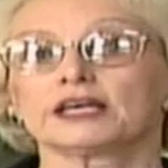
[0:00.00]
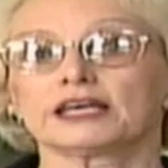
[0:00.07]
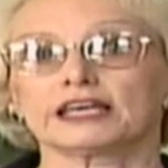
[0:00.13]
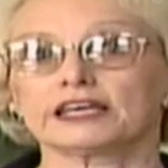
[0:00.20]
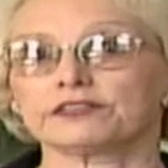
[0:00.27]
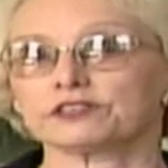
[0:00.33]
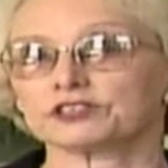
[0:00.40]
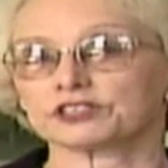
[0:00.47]

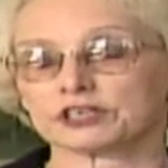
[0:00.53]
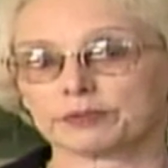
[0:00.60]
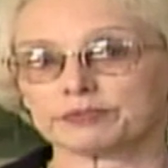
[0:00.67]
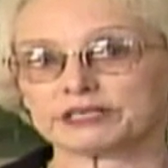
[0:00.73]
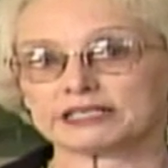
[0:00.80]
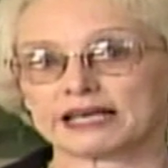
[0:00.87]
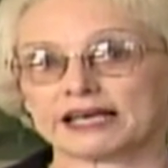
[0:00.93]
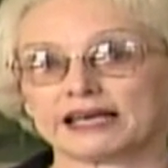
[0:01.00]
in the
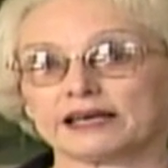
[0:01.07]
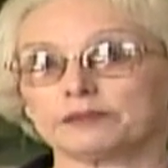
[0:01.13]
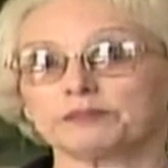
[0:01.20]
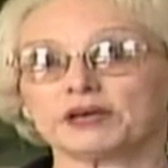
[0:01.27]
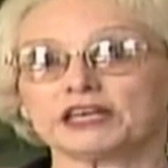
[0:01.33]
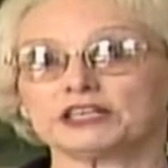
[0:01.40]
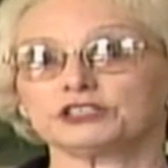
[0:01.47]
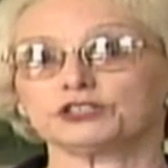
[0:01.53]
summertime
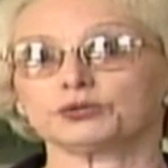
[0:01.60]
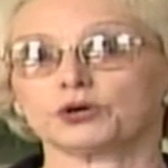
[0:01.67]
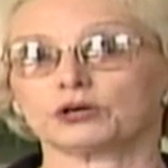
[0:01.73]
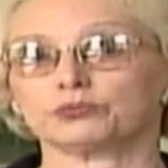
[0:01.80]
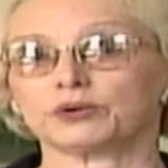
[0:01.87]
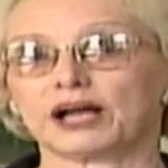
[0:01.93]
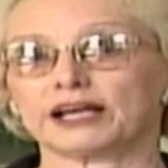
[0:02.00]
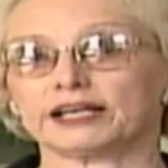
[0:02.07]
and do her
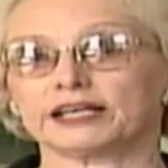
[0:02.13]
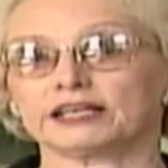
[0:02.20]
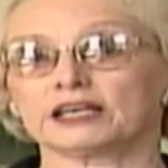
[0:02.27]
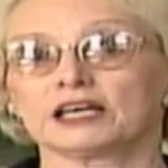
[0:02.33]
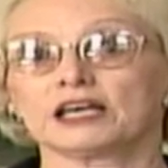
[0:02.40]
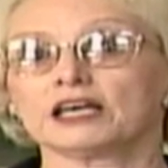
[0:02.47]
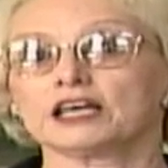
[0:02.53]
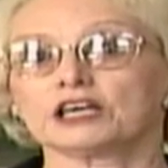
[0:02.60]
writing.
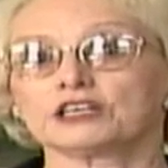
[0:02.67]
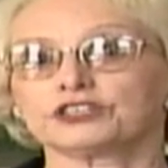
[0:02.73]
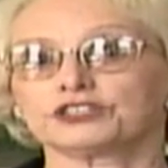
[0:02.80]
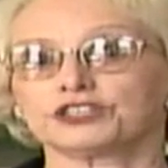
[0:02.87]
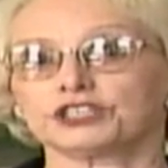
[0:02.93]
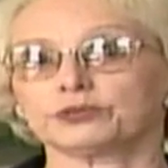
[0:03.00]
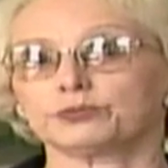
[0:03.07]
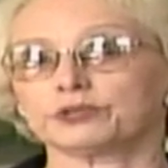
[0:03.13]

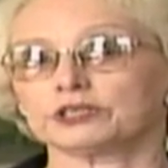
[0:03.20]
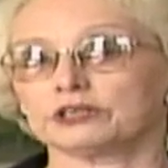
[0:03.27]
She would